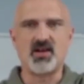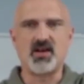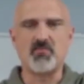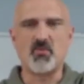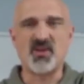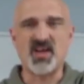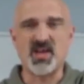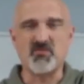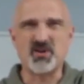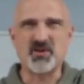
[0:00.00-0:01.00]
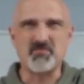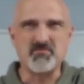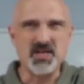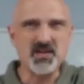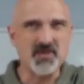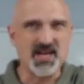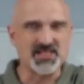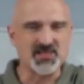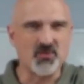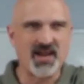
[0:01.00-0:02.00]
of. But when I
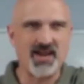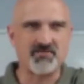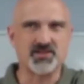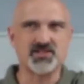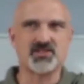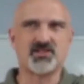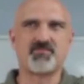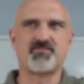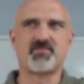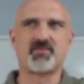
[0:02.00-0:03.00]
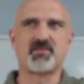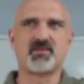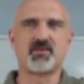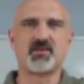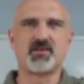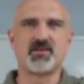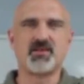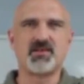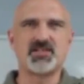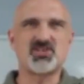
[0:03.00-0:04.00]
minimize it, what happens?
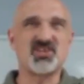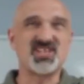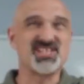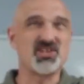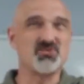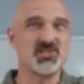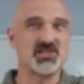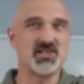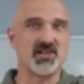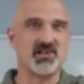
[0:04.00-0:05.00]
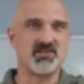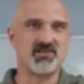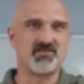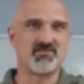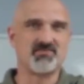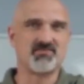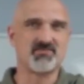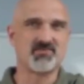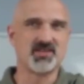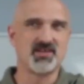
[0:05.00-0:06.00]
I start excusing sin.
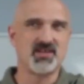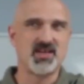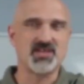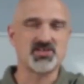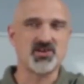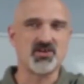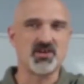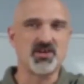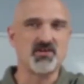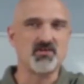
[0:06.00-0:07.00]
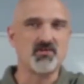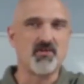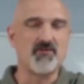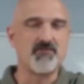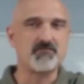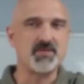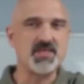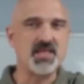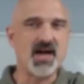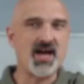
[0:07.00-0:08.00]
I start
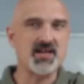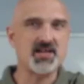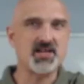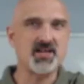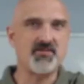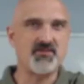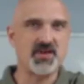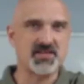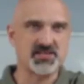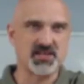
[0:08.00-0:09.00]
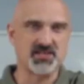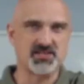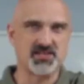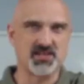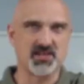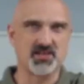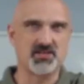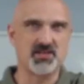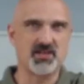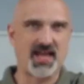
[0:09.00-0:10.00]
not confessing
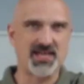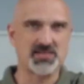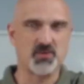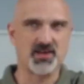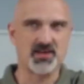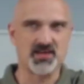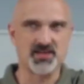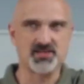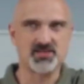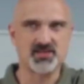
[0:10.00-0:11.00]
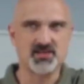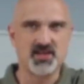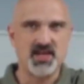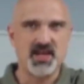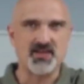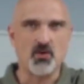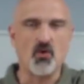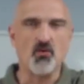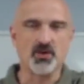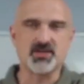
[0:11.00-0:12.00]
sin as what it is. And
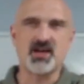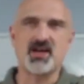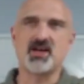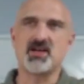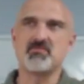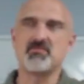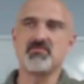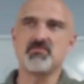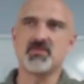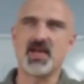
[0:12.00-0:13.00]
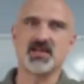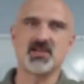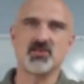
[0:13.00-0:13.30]
over time, that